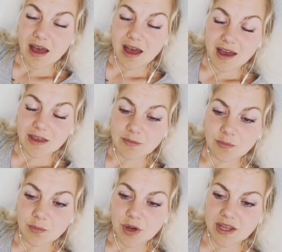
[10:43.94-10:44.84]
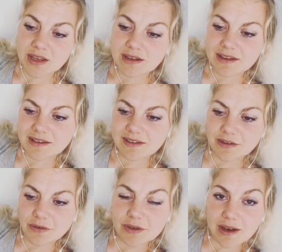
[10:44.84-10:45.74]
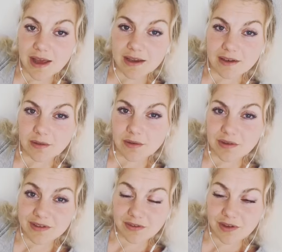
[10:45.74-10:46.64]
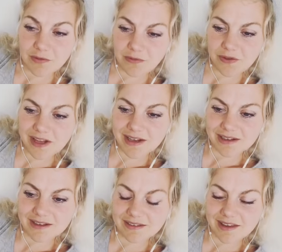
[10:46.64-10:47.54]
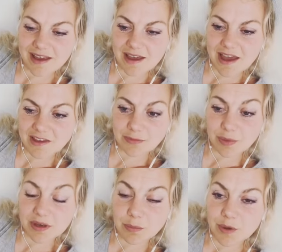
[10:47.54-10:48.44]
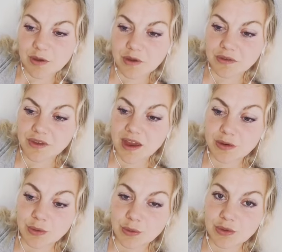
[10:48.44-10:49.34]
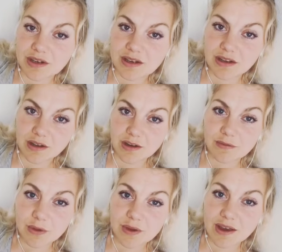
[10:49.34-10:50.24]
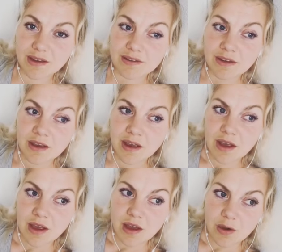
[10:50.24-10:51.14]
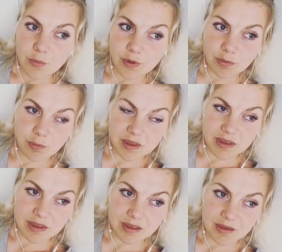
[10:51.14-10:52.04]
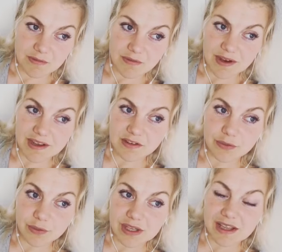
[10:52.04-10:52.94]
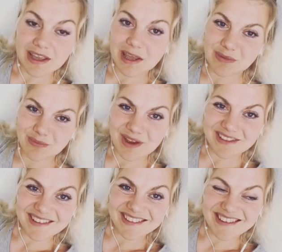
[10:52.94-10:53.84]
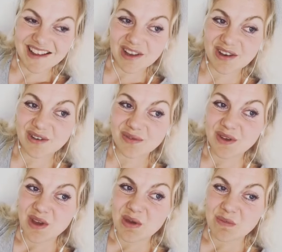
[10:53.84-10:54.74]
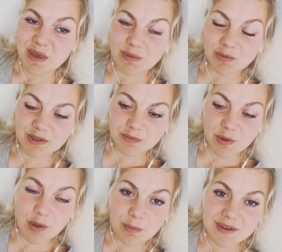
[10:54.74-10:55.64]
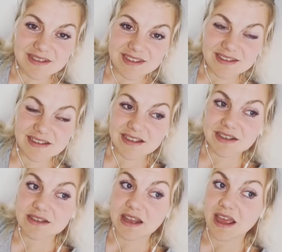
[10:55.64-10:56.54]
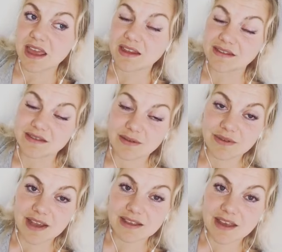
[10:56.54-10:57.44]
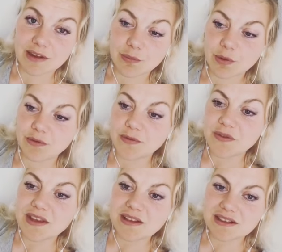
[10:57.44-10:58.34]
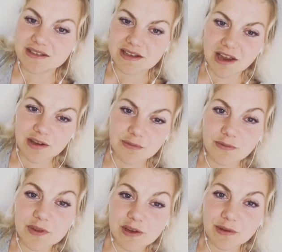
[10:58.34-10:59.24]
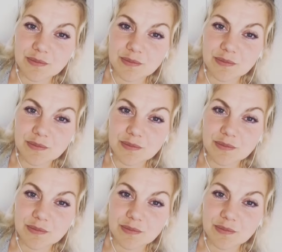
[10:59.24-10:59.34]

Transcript: I am bringing this into the light, this feeling, this aspect, because I know that a lot of you guys will be financially hit by this. A lot of people with small businesses and stuff like that will feel this kind of fear.